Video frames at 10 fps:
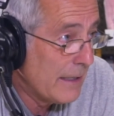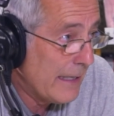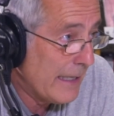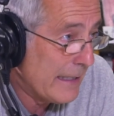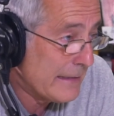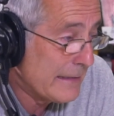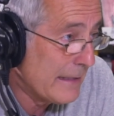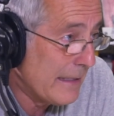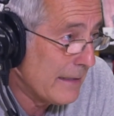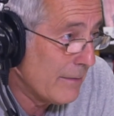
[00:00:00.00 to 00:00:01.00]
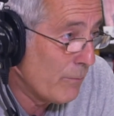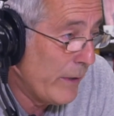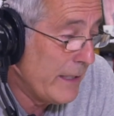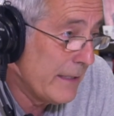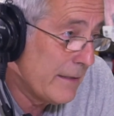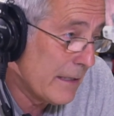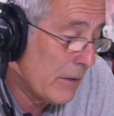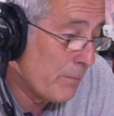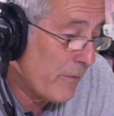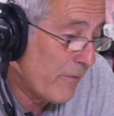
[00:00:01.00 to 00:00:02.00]
and we need to
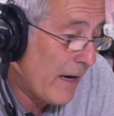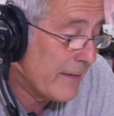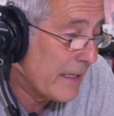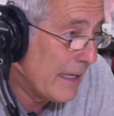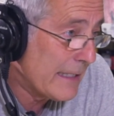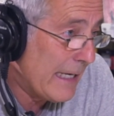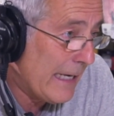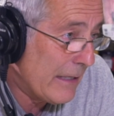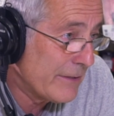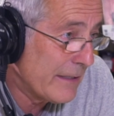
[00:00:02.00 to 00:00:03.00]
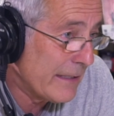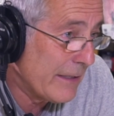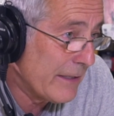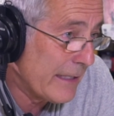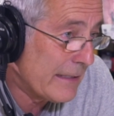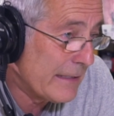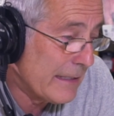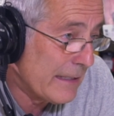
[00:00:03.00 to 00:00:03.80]
provide the kind of housing that